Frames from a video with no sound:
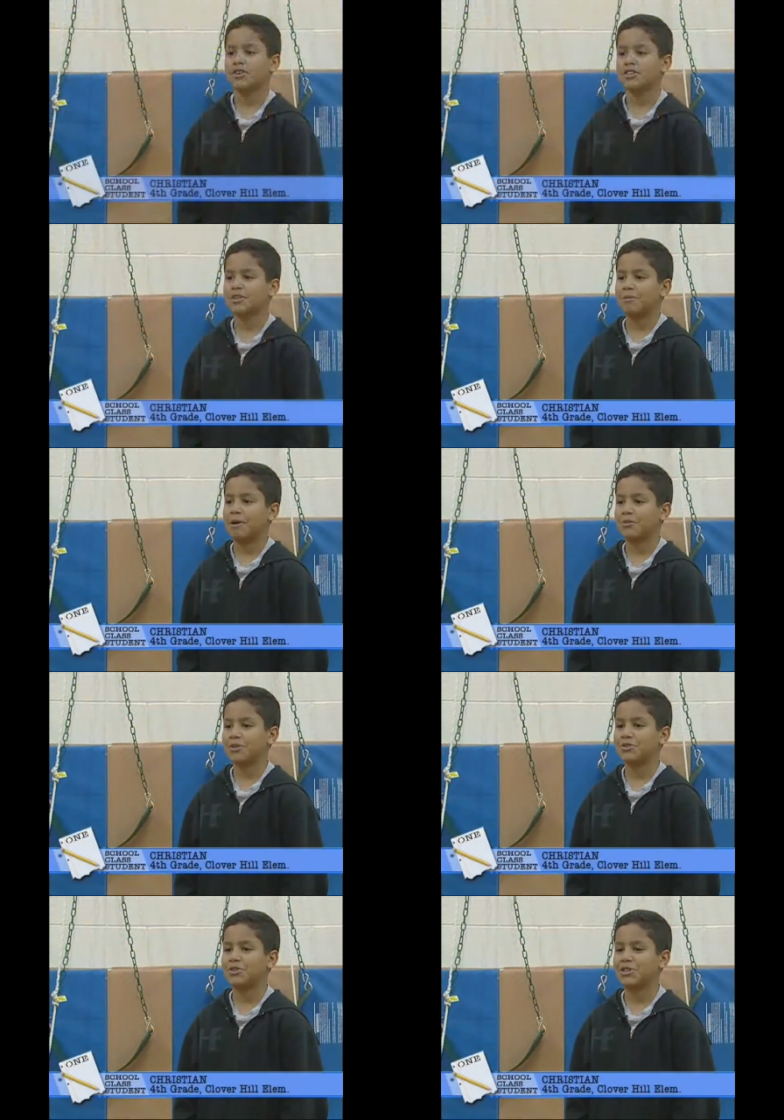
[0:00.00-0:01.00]
I like the map
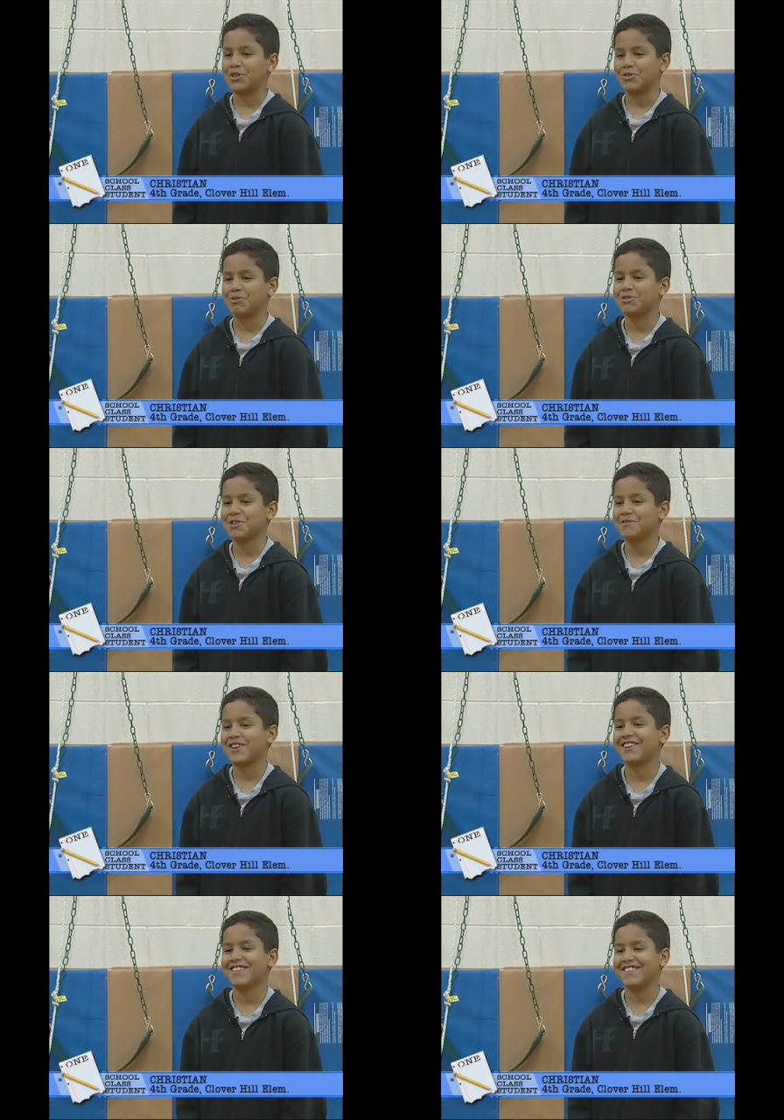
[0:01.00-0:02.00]
because you get to throw stuff
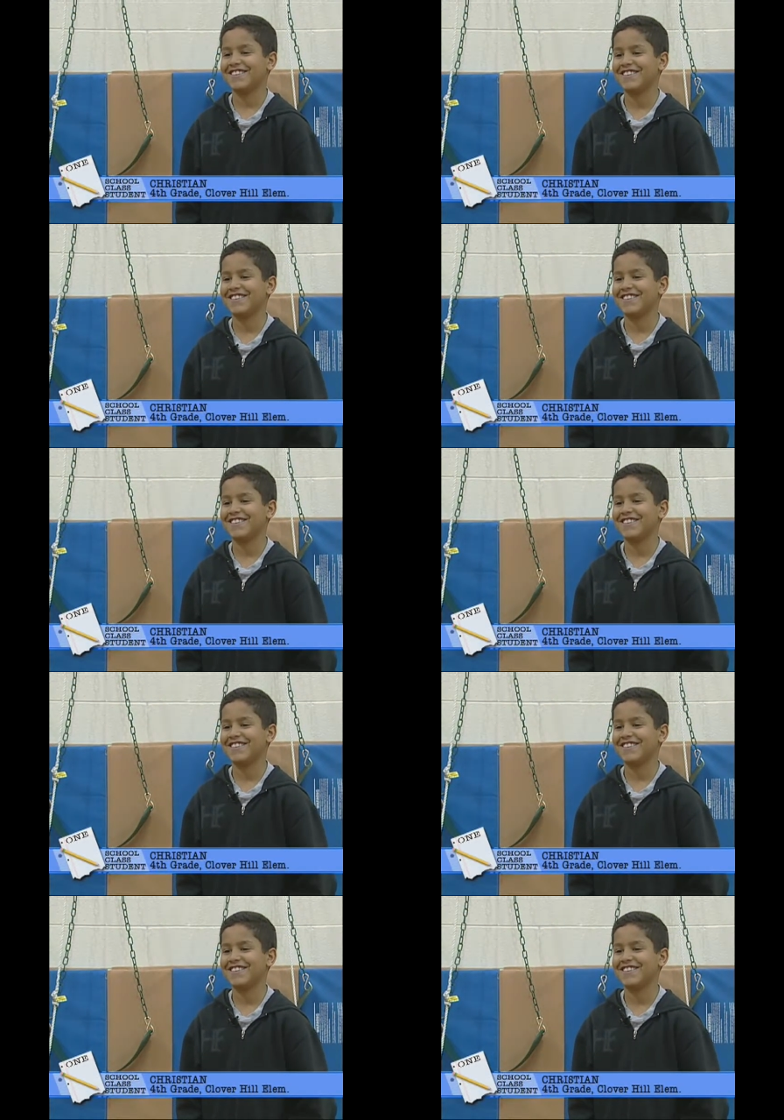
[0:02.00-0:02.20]
at it.